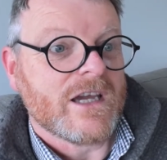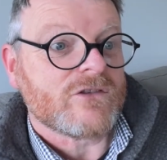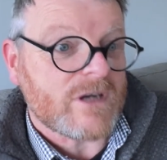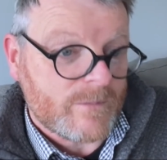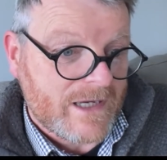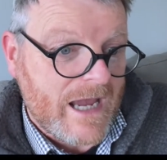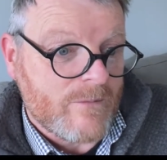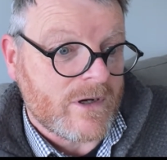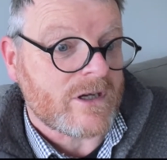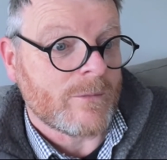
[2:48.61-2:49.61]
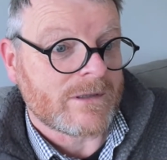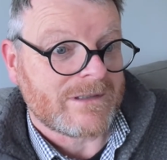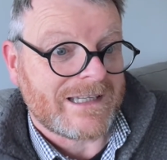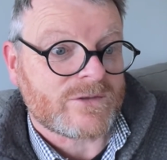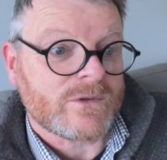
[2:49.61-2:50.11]
Grab your camera, come on,
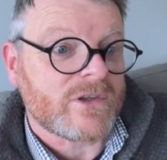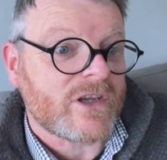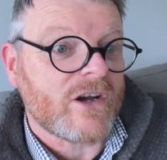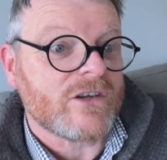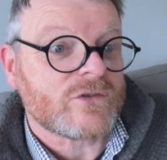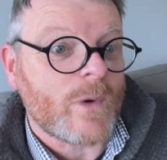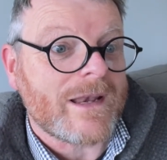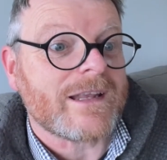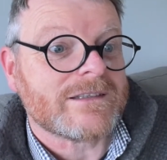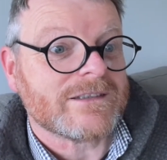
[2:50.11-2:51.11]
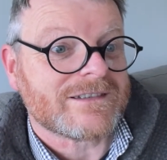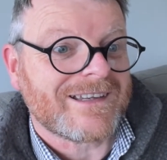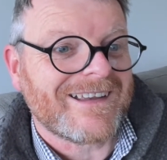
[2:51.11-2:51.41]
last one to the car's a wet lettuce.